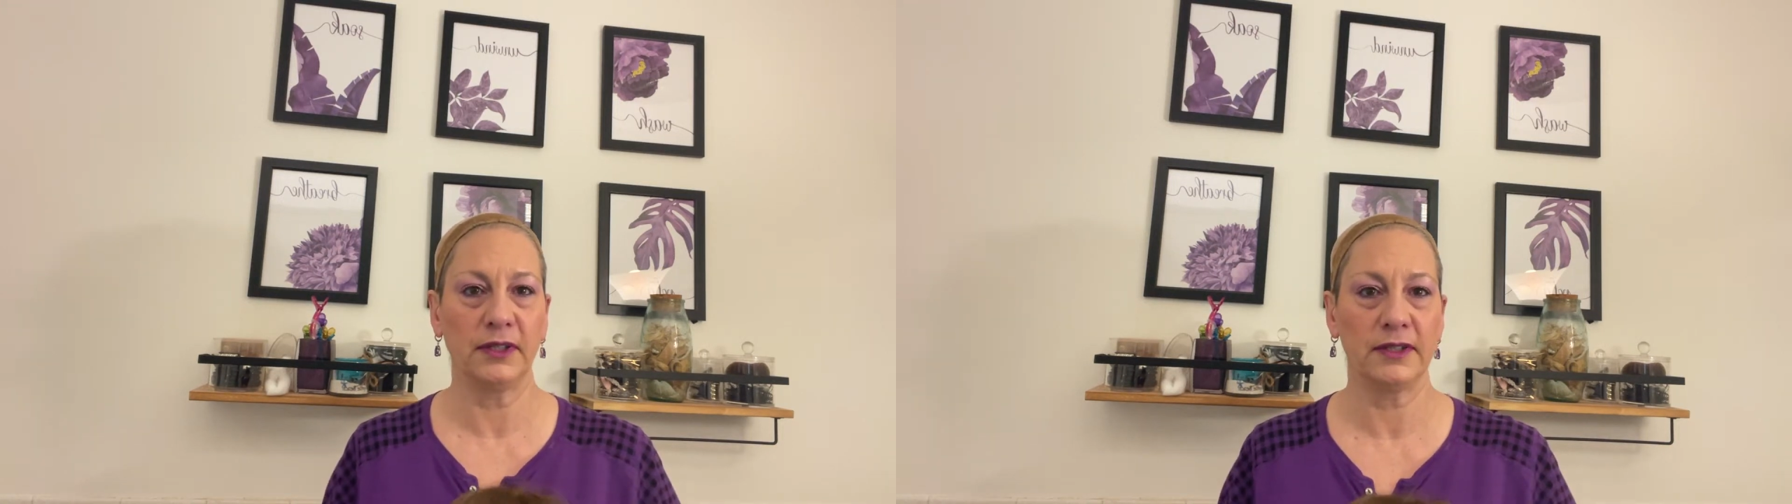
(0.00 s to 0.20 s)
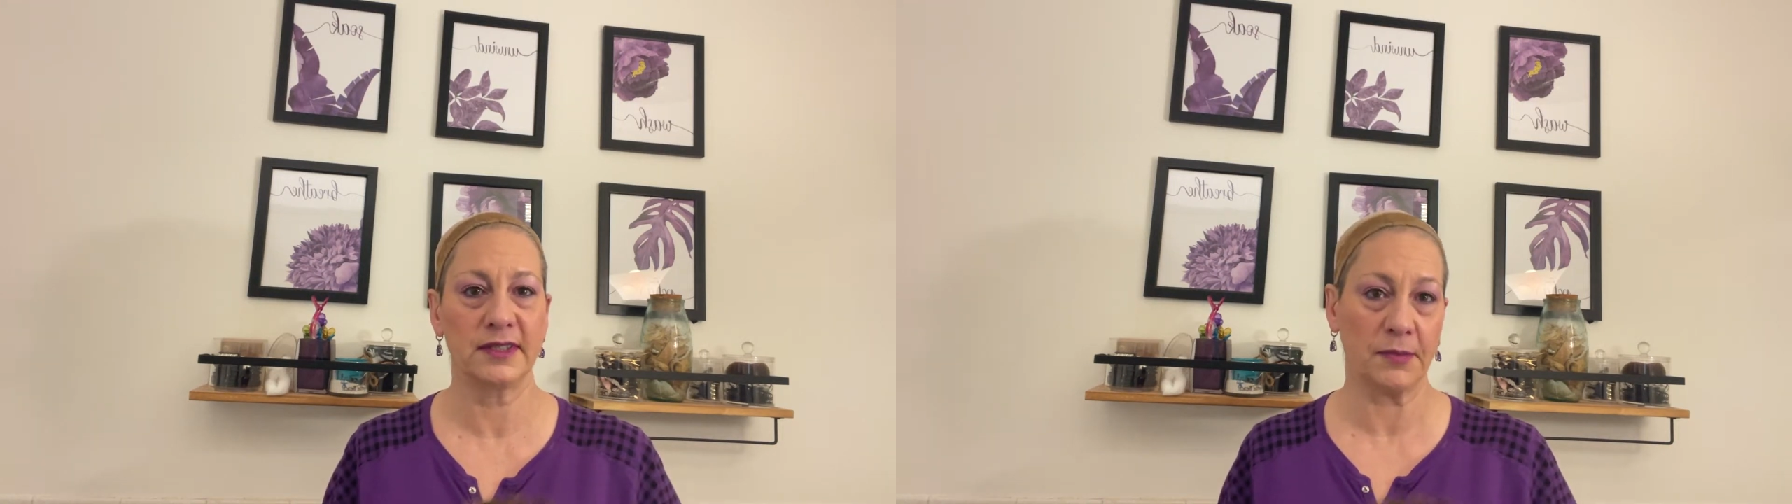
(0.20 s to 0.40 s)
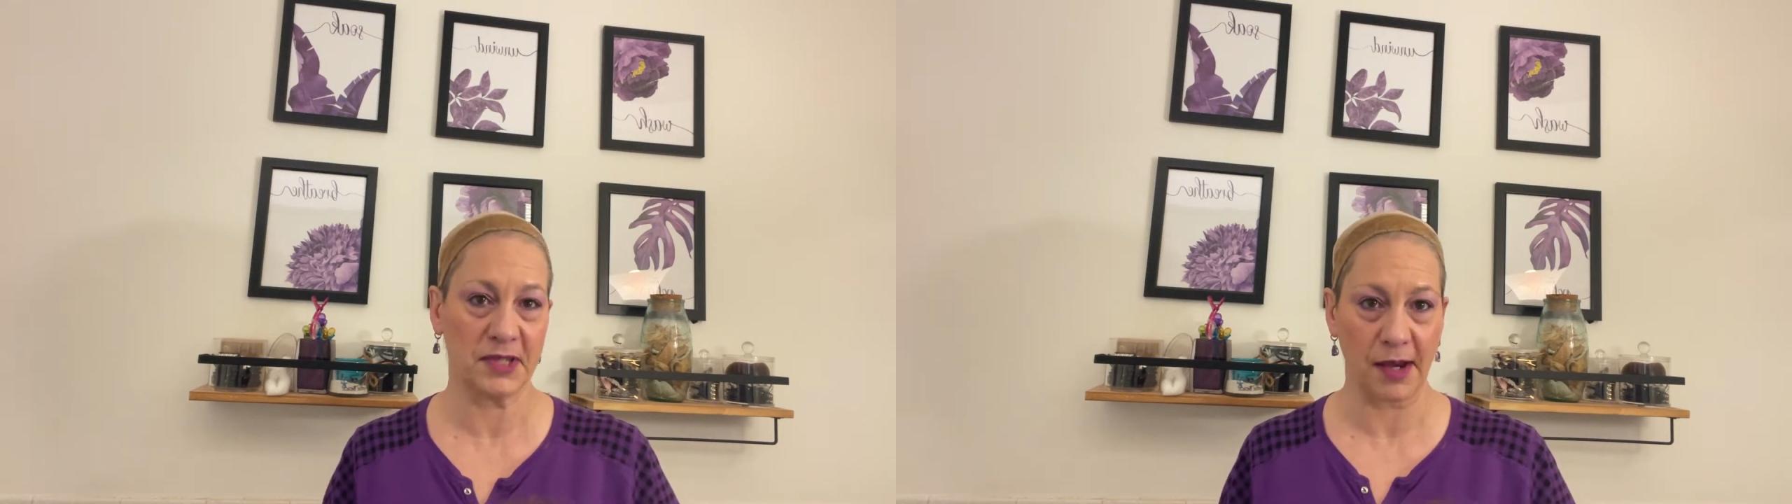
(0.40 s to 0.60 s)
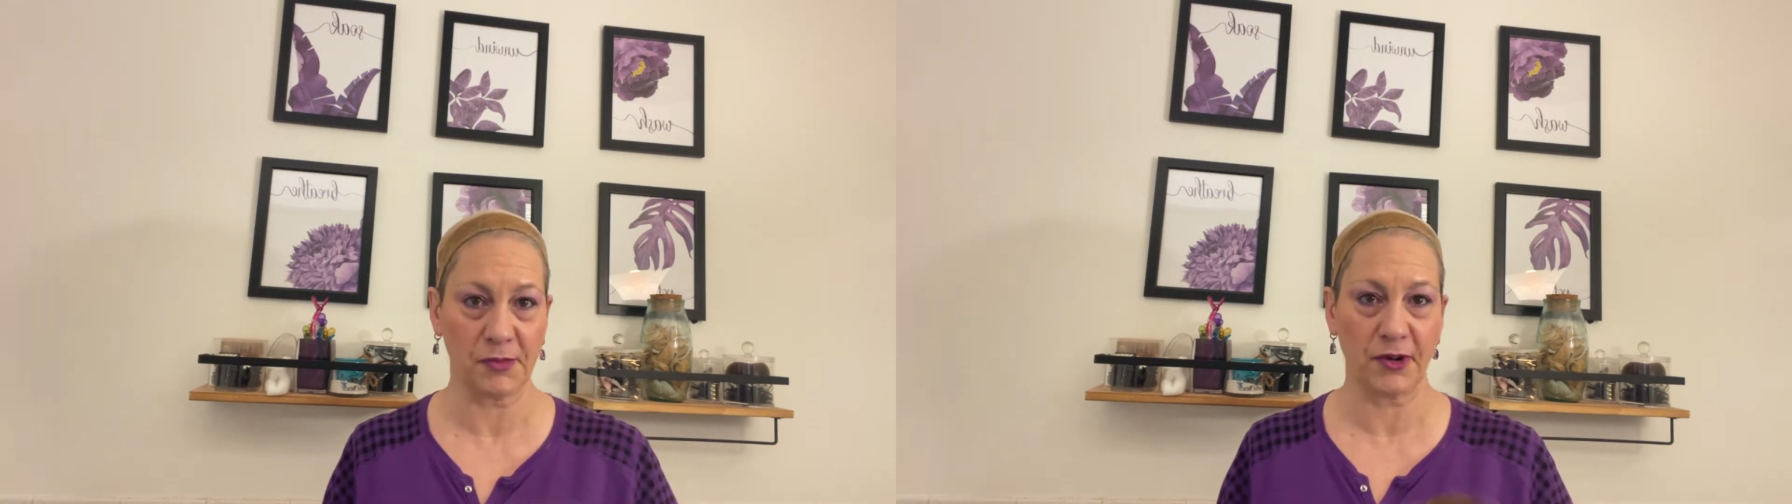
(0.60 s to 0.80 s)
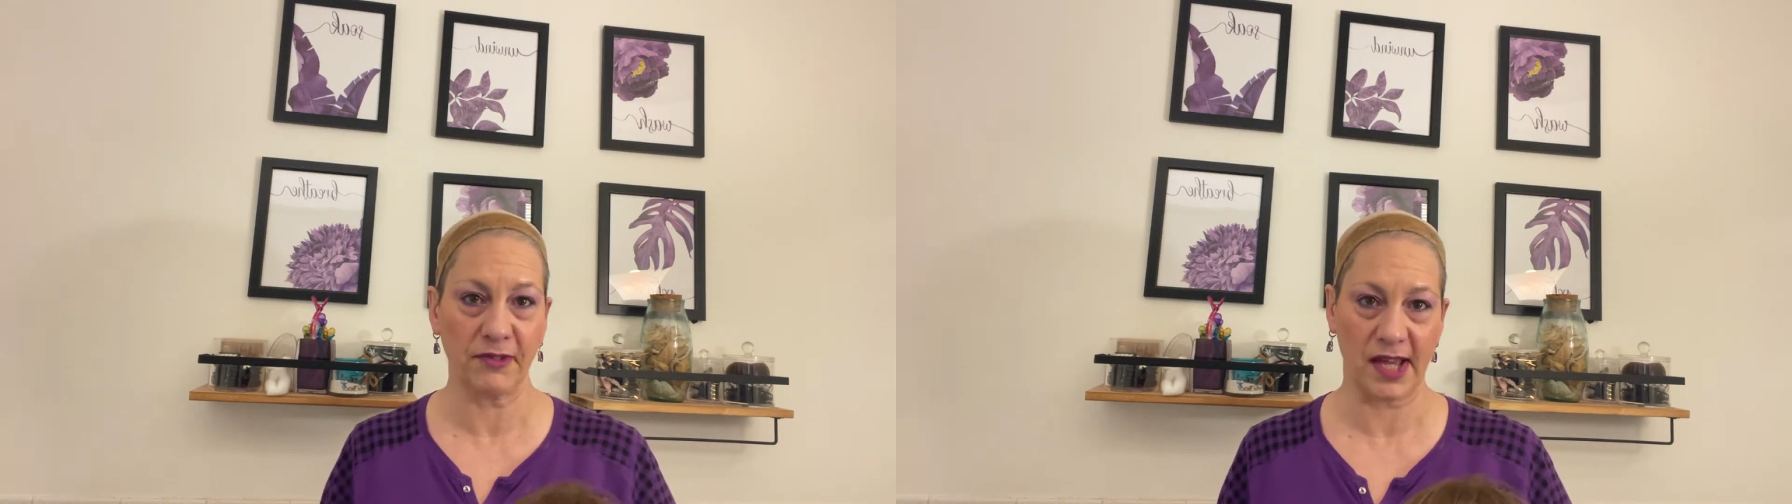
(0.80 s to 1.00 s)

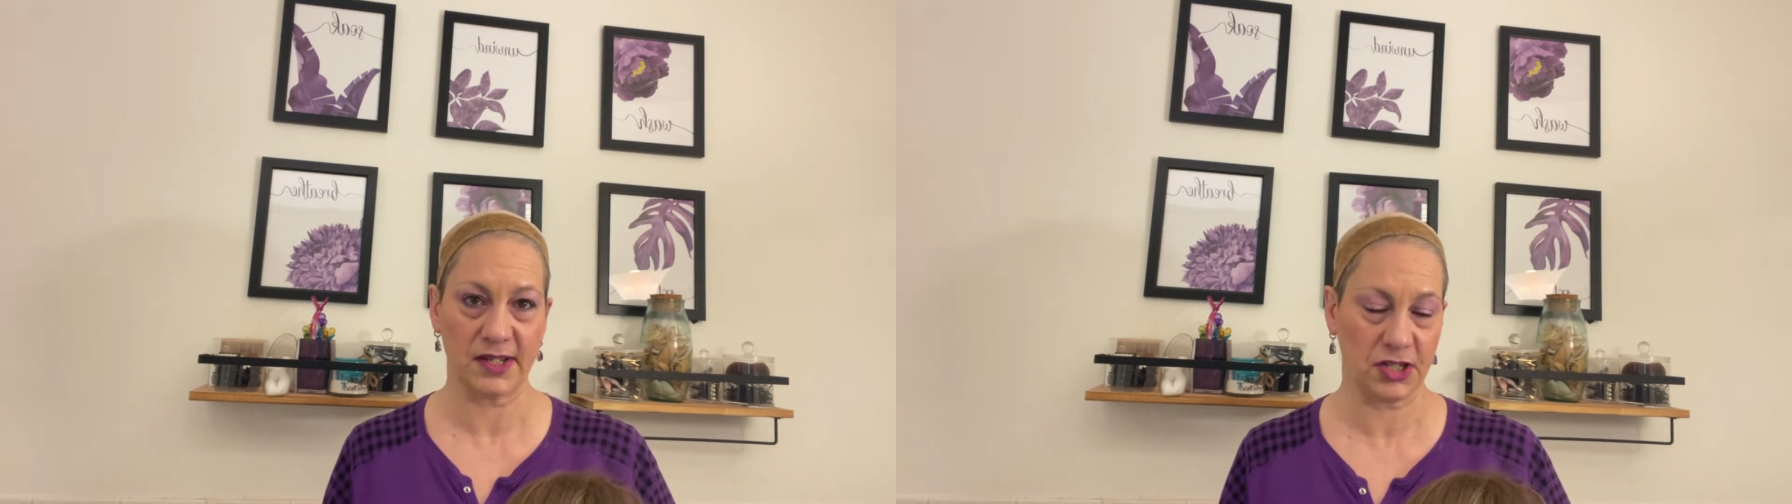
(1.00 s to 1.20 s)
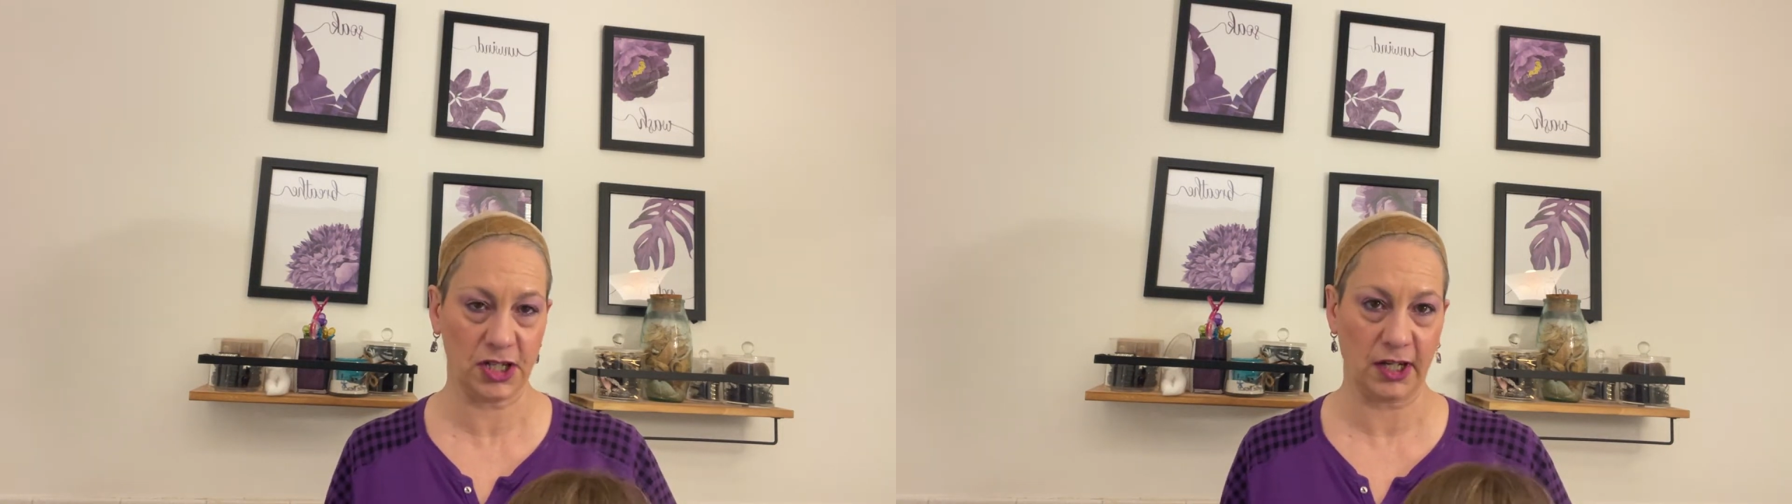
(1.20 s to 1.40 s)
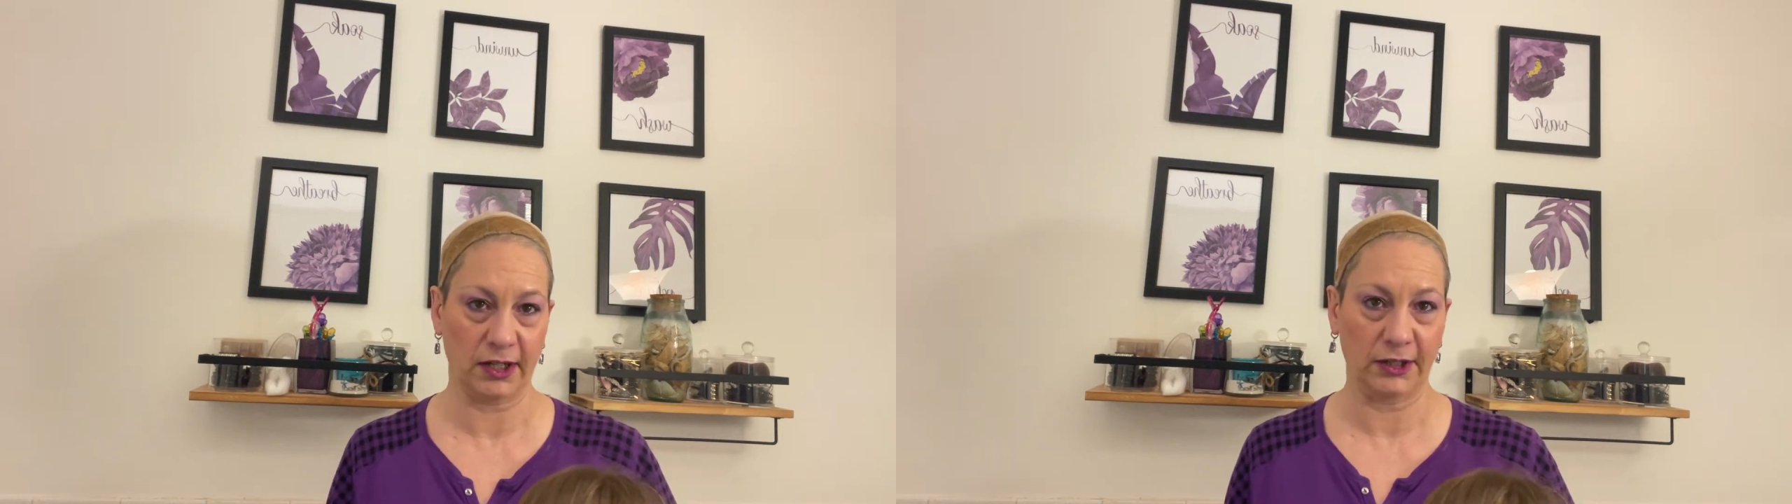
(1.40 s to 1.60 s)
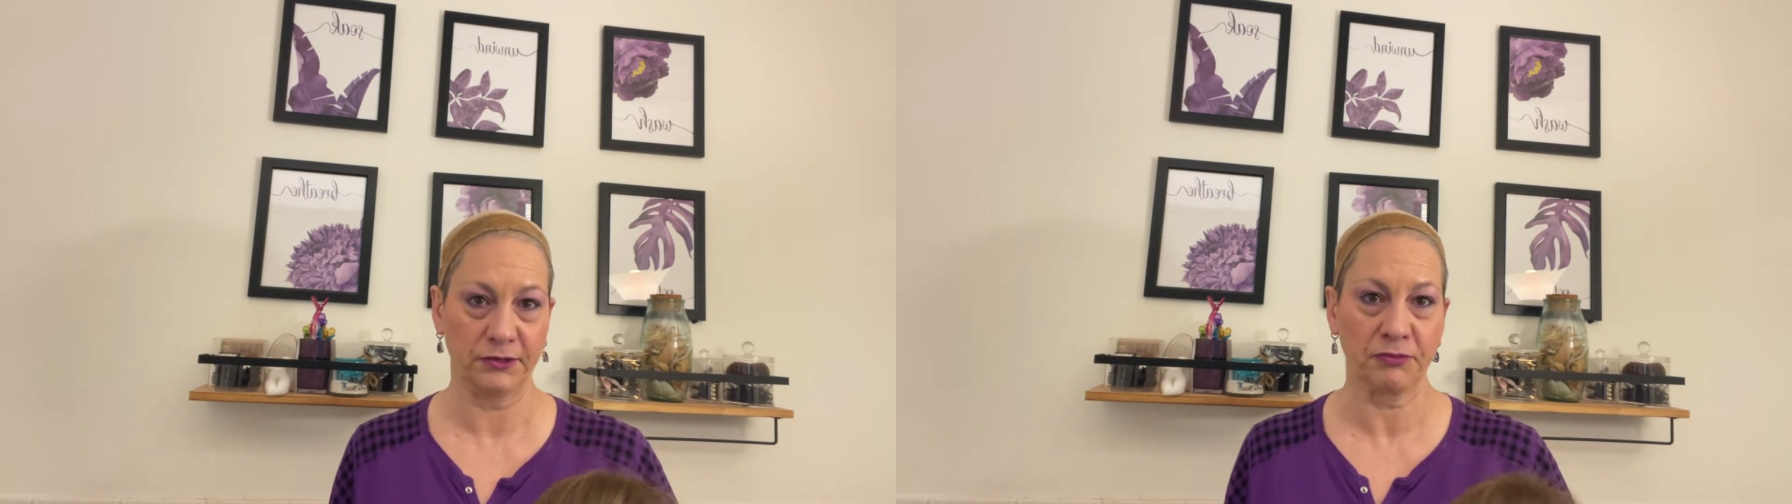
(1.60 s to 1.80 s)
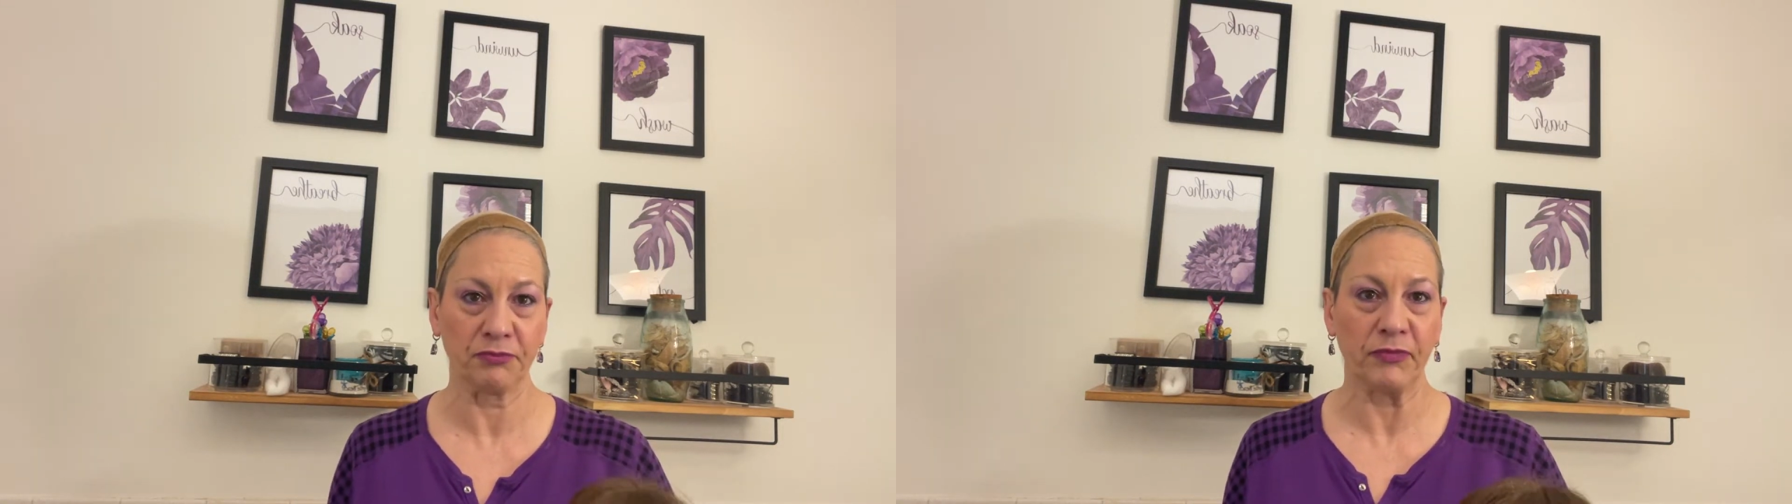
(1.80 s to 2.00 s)
September of last year